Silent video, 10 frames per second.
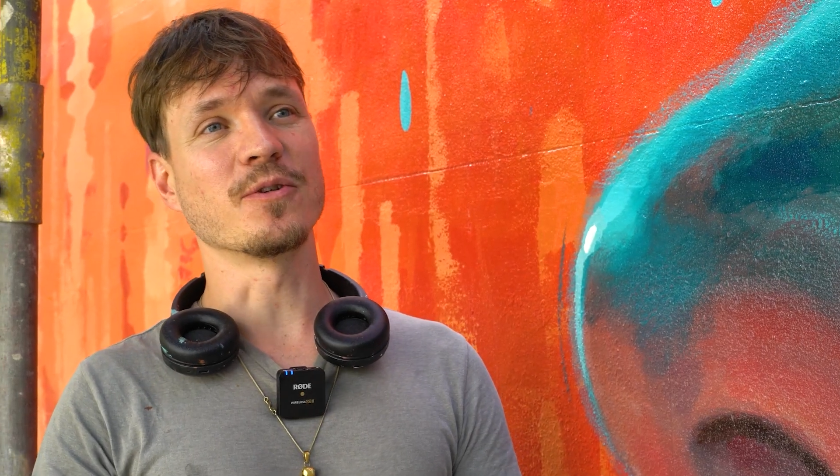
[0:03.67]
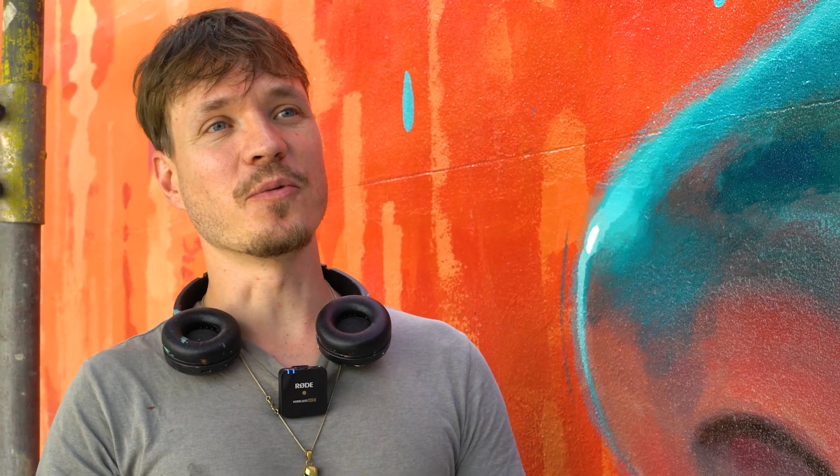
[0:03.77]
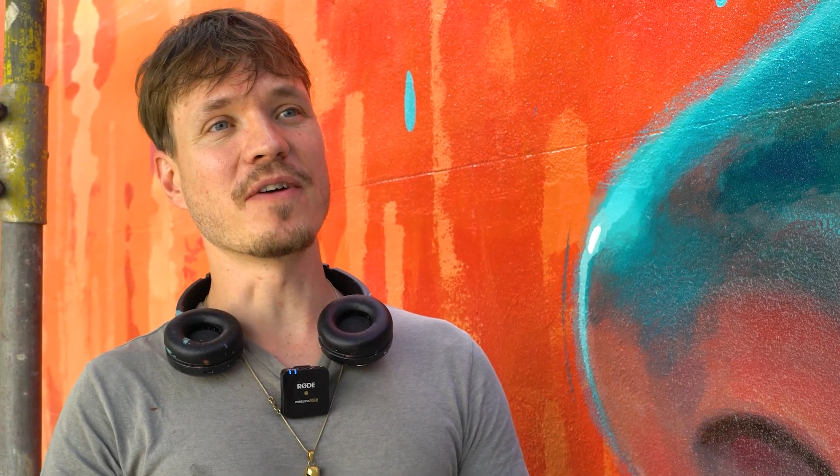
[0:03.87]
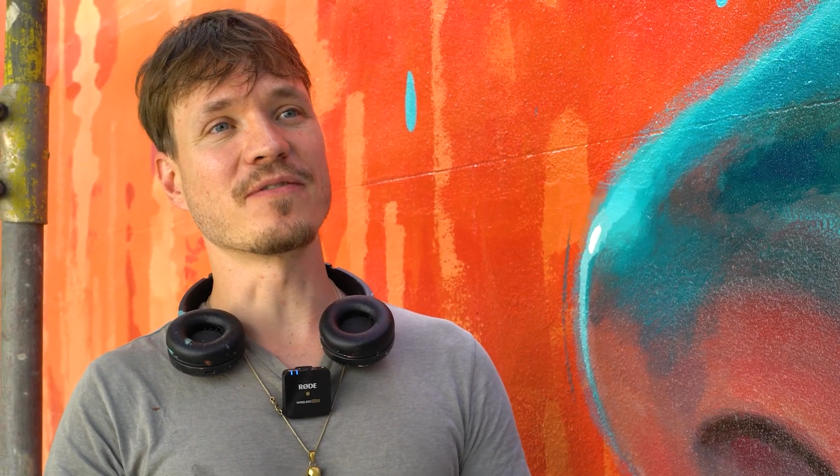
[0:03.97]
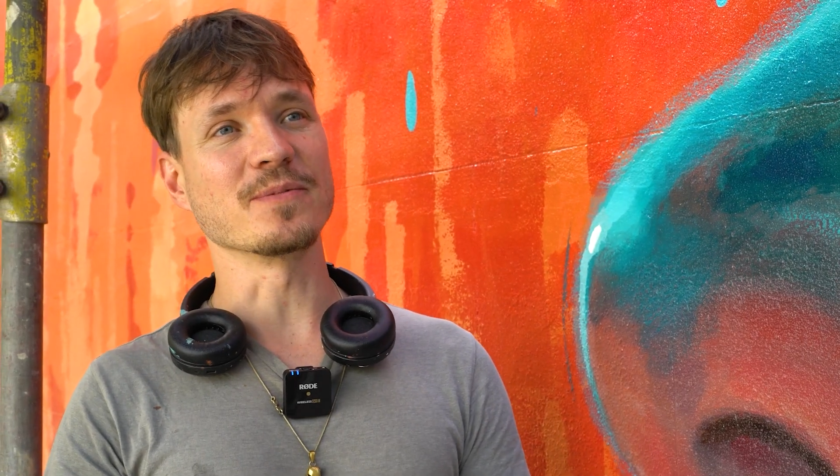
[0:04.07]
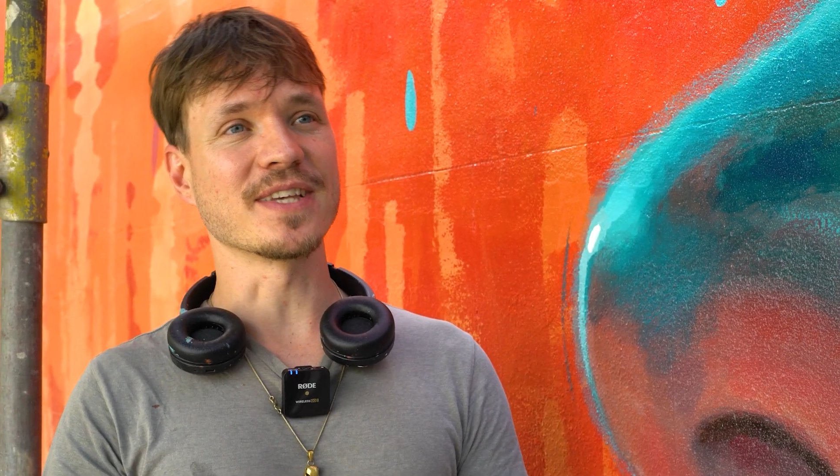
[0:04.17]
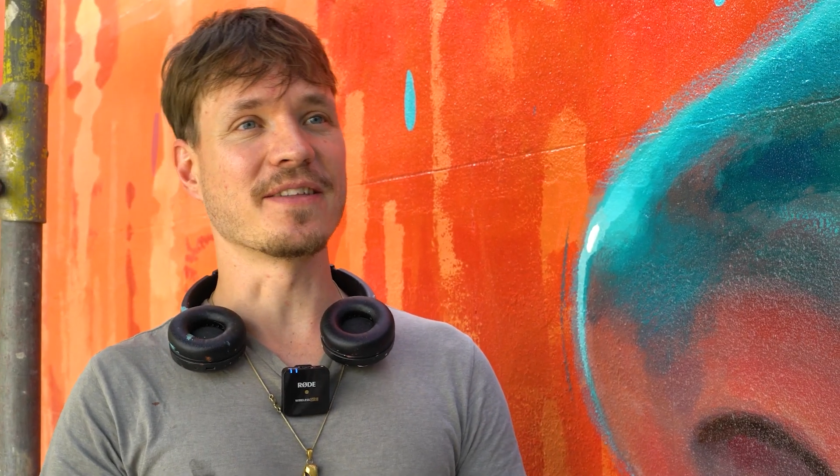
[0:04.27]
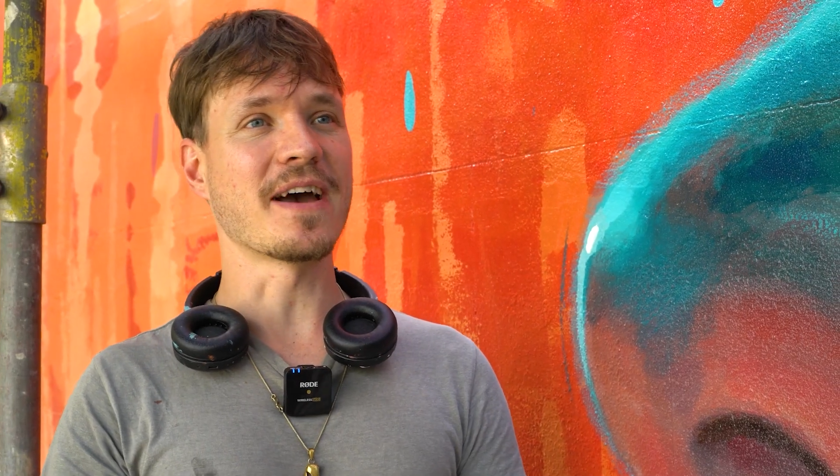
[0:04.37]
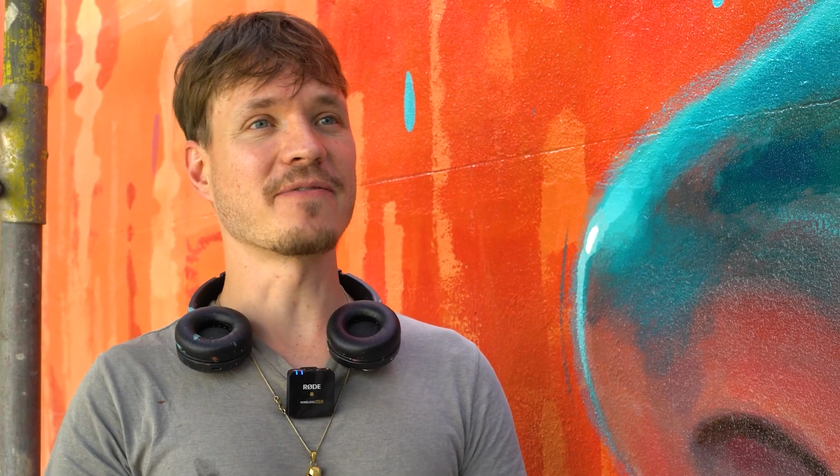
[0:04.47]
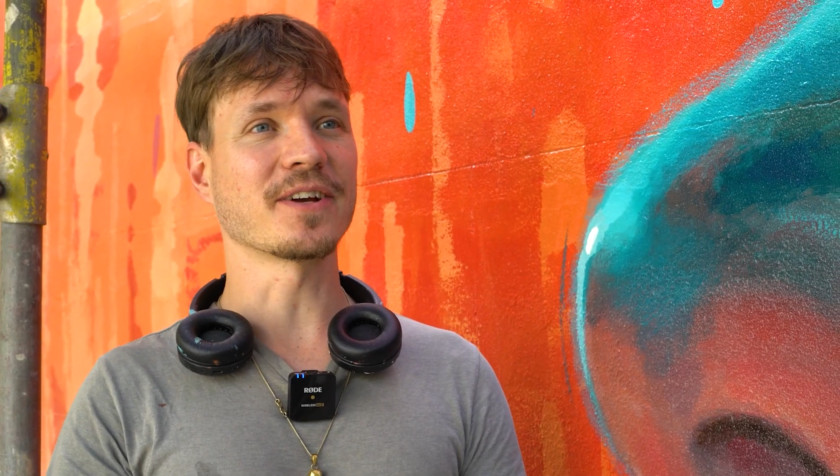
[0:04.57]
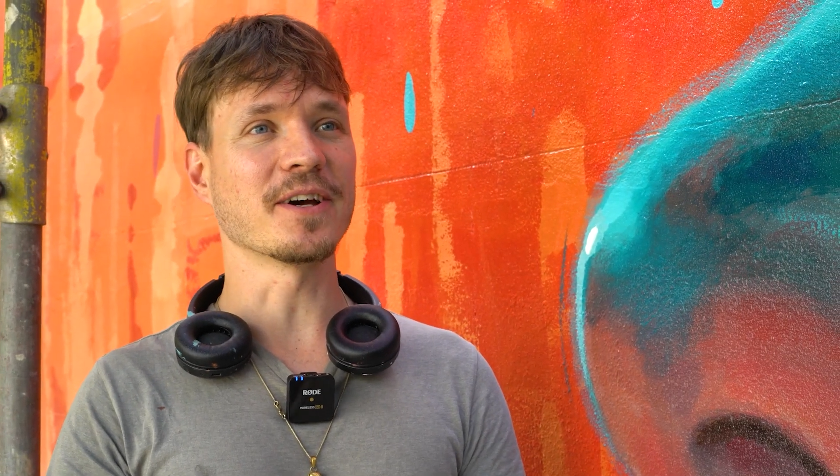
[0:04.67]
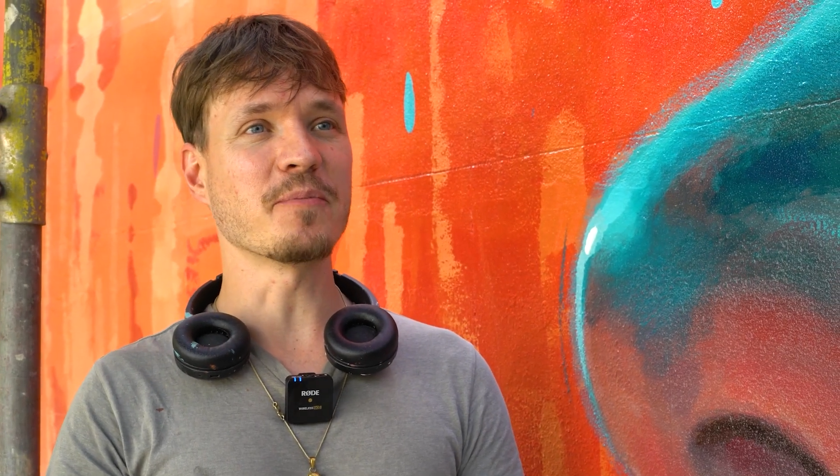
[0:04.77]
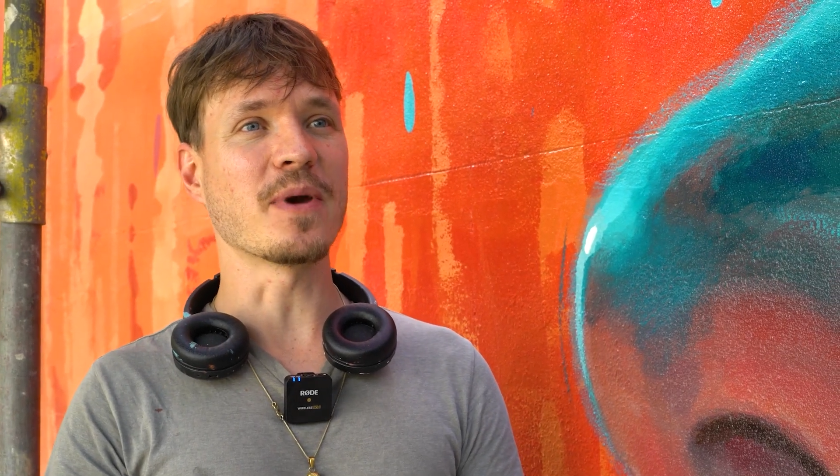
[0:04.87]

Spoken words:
all the way from South Africa,